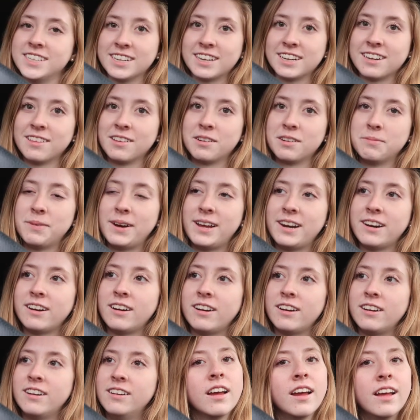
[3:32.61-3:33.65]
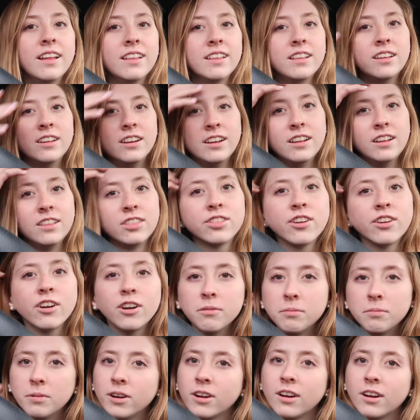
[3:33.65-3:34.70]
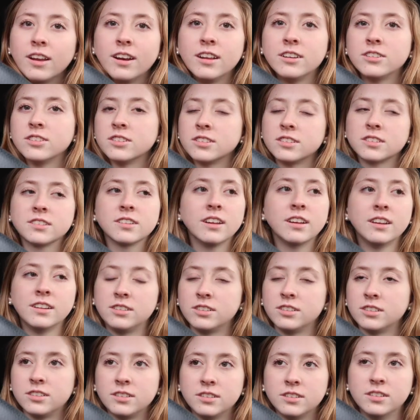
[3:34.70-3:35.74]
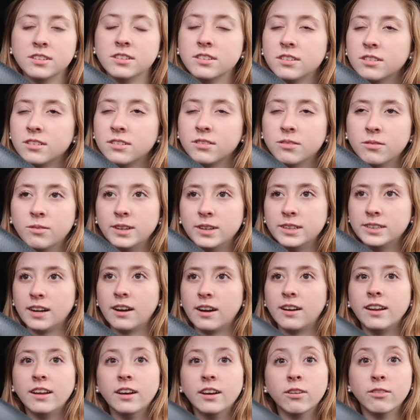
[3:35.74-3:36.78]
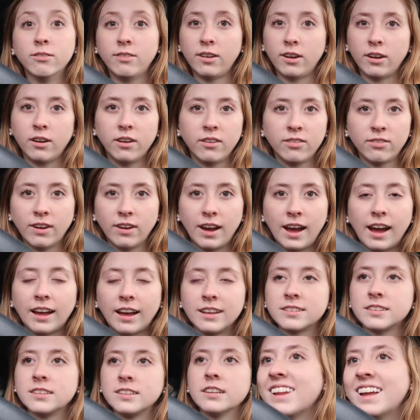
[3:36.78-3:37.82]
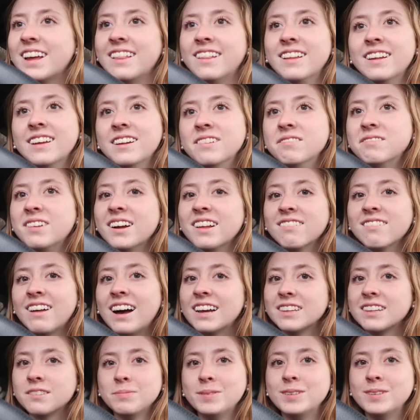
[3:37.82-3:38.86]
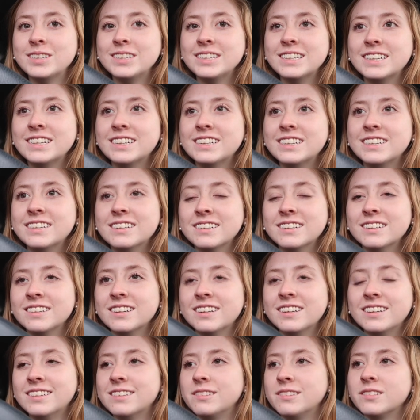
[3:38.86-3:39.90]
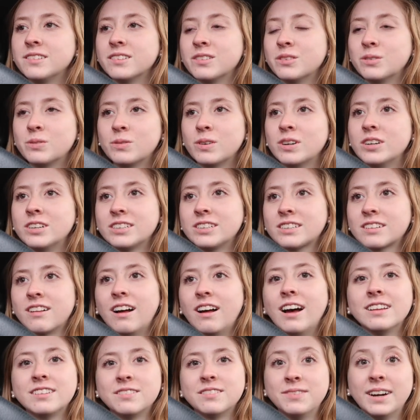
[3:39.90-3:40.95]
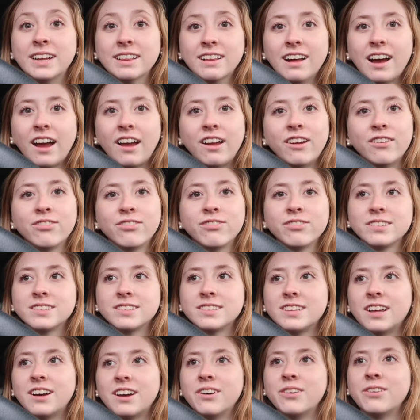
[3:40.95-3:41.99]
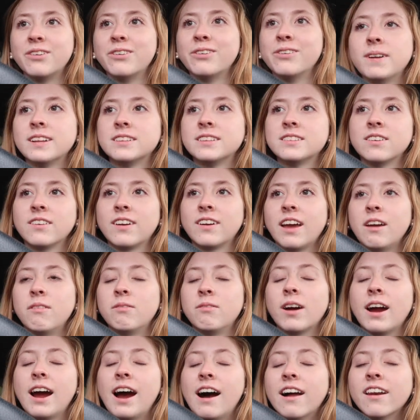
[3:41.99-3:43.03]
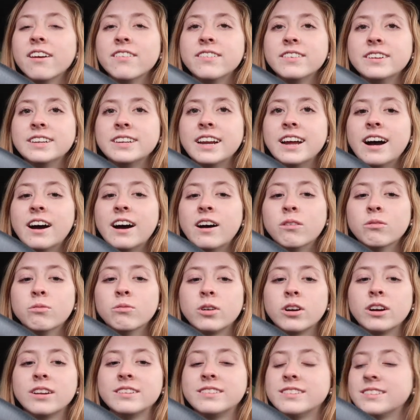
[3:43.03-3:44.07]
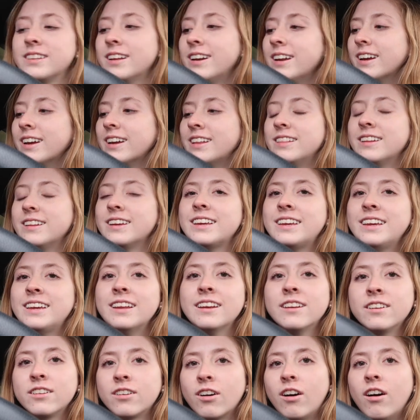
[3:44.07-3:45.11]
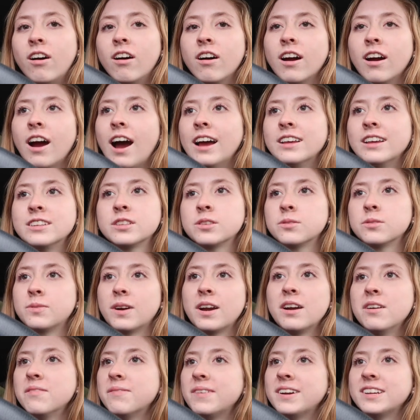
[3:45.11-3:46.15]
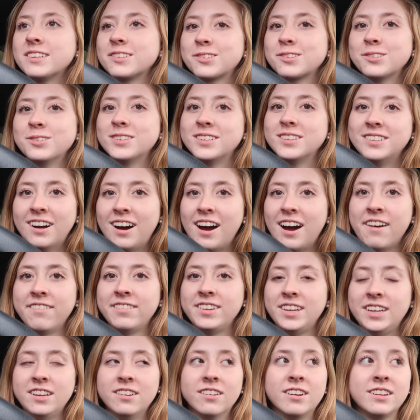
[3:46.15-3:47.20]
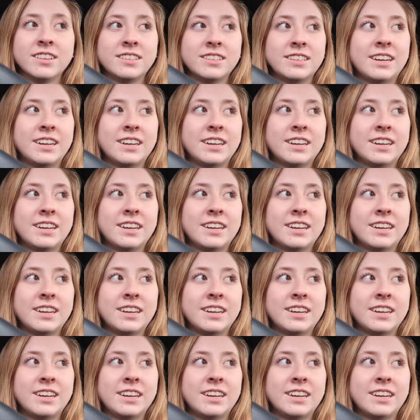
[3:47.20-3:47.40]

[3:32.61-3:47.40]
it got a little better. And then in third period, it just went downhill very fast. And then my last period is the worst class of my life. So, but it's okay. We're out of it now. We're sitting in the heated car. I swear my school did not have the heat on